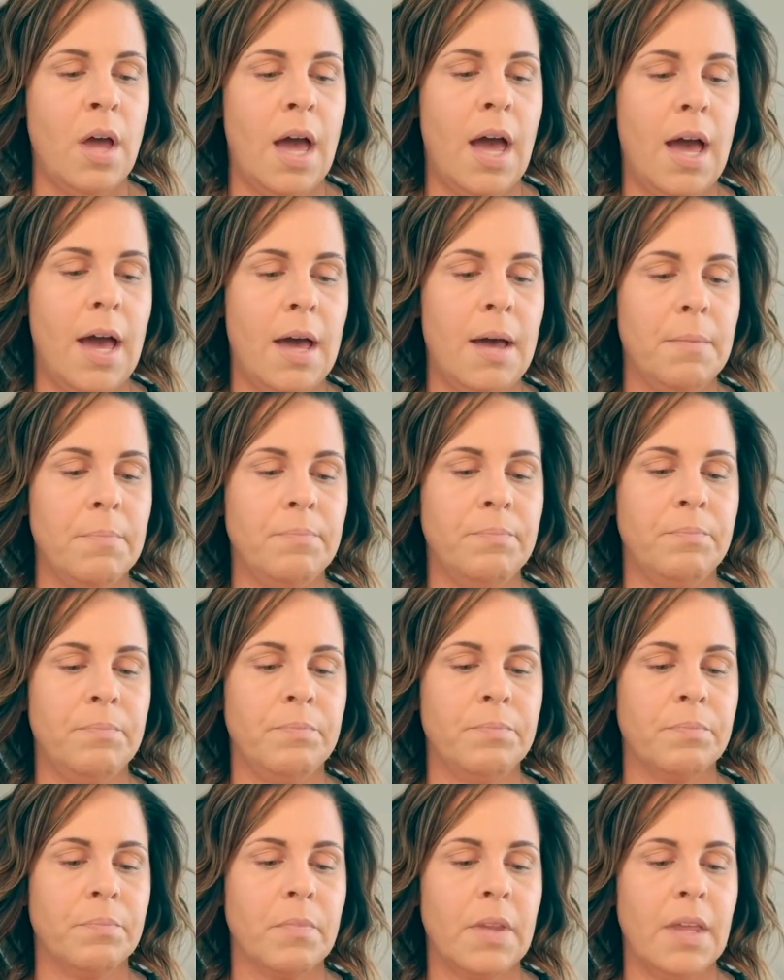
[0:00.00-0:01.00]
Um,
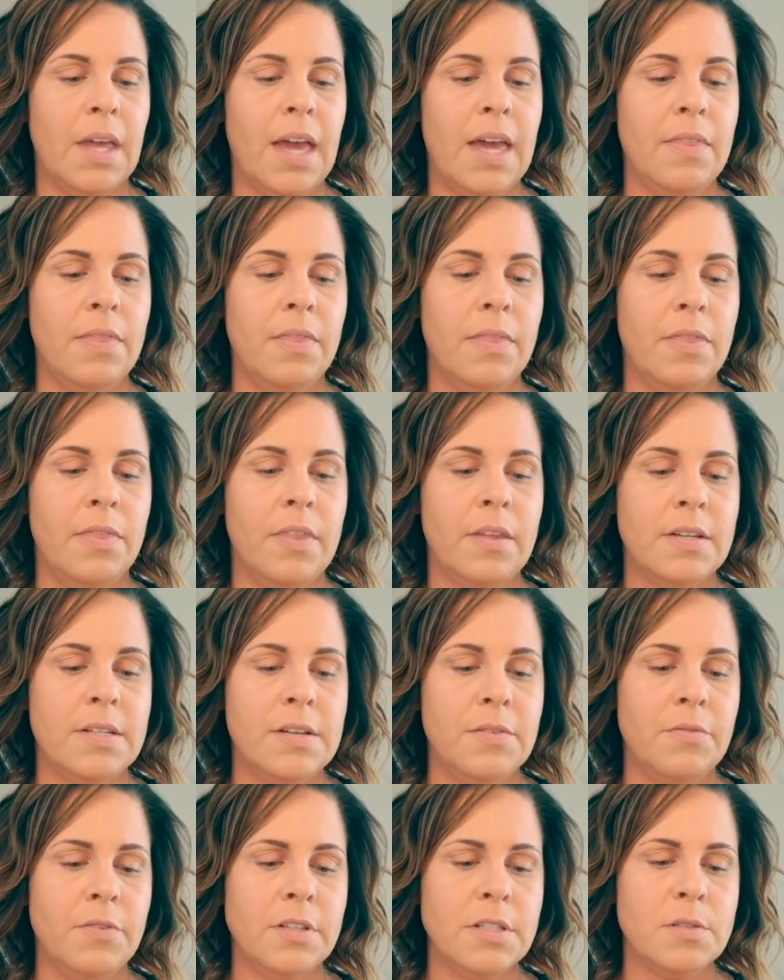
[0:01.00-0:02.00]
and the
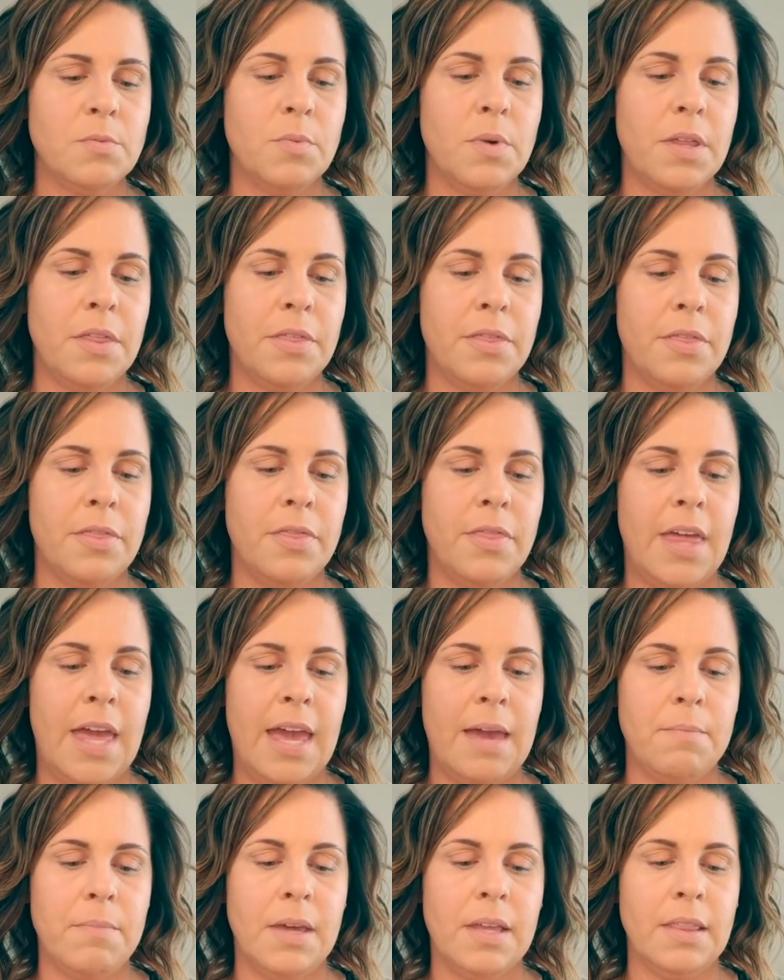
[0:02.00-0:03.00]
difference with the
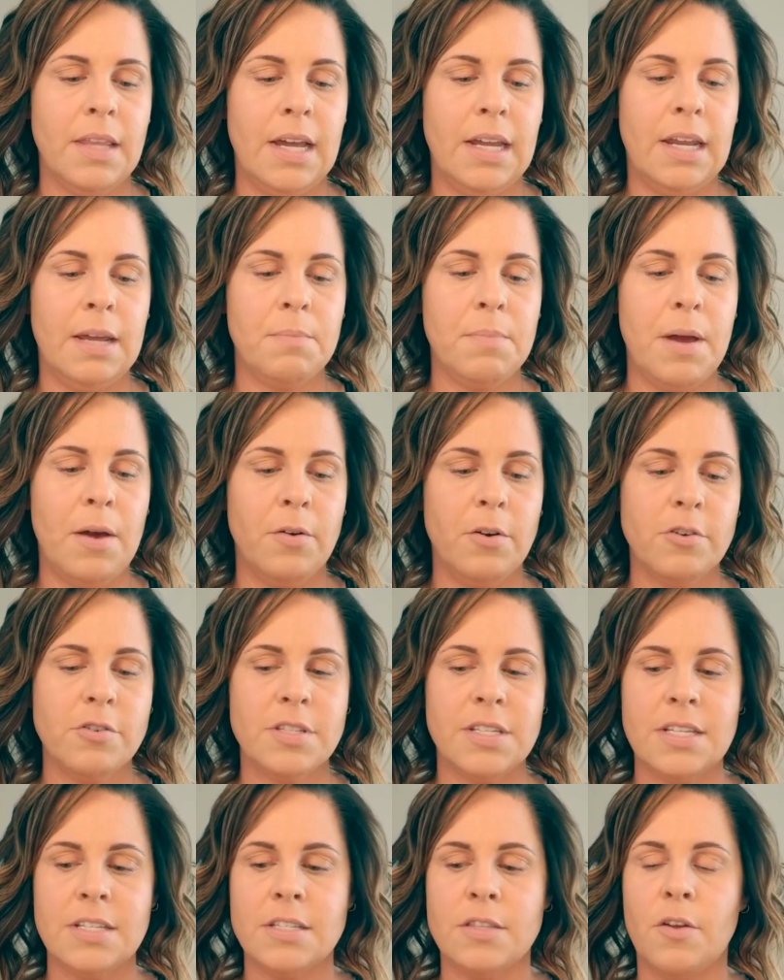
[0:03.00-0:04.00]
ambient lighting
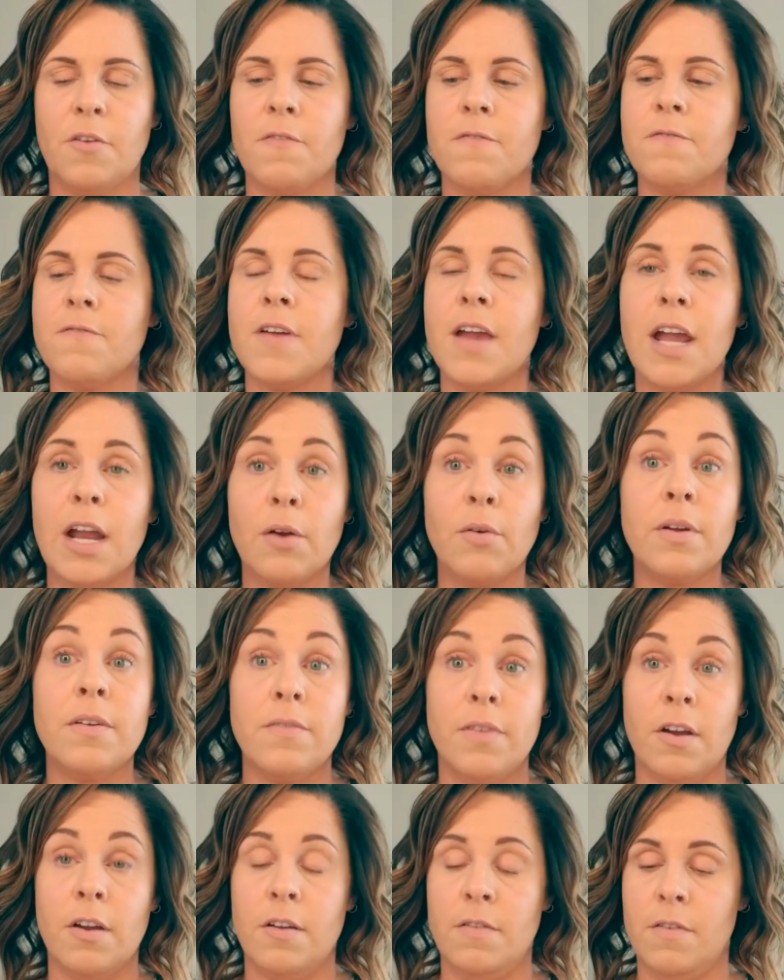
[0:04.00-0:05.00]
powders is they're very,
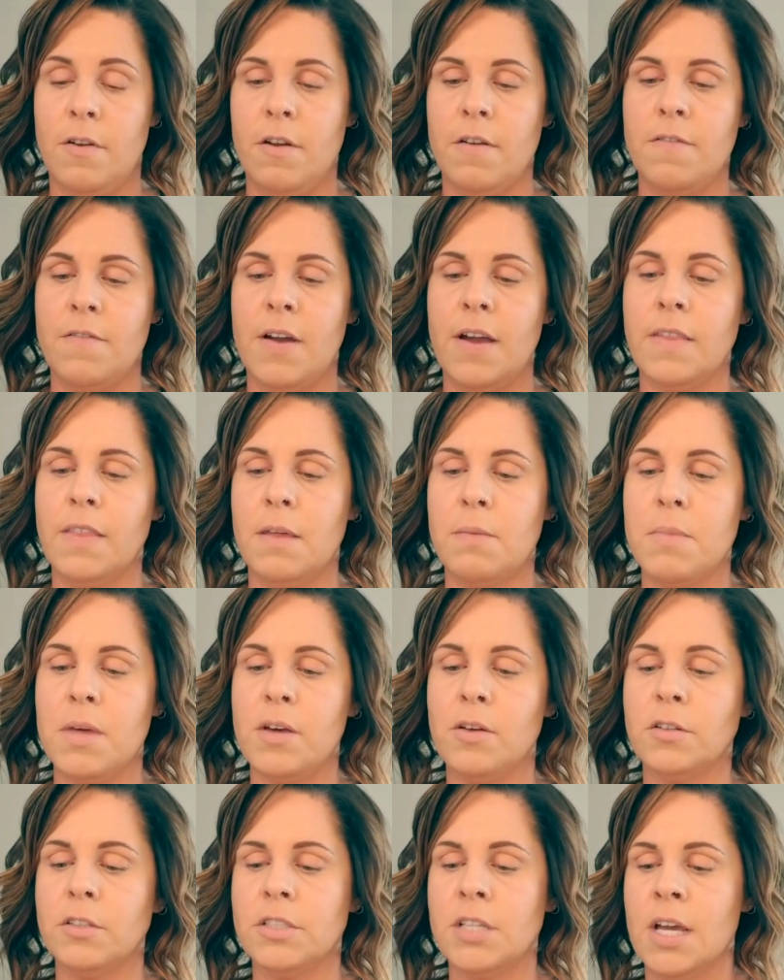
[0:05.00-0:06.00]
very, very finely
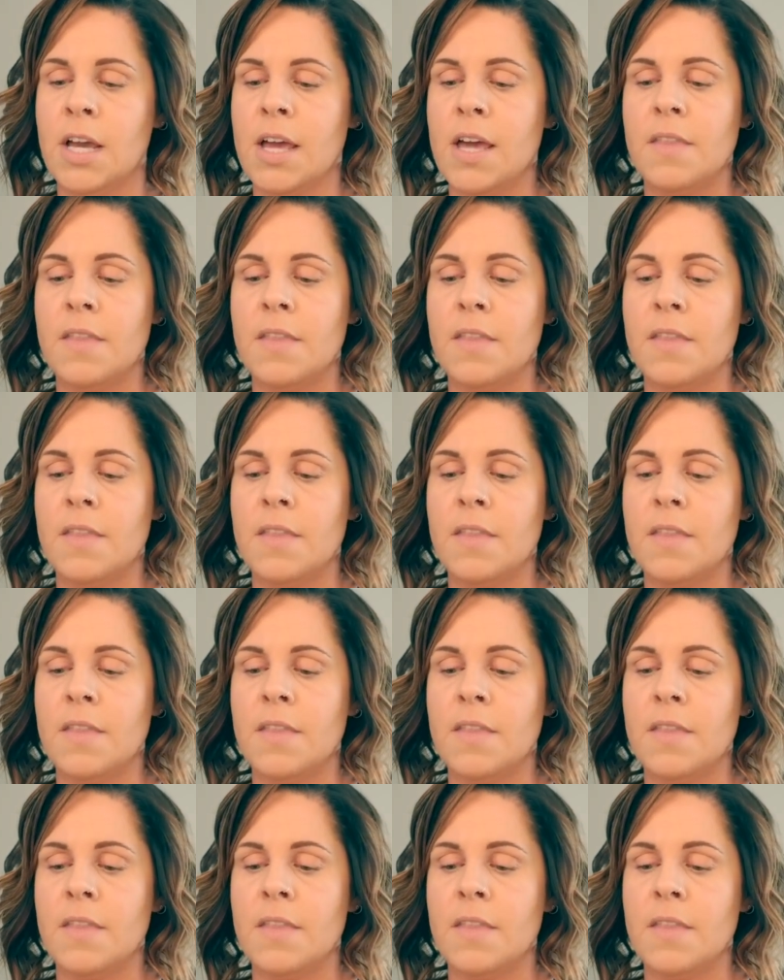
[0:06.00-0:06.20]
milled.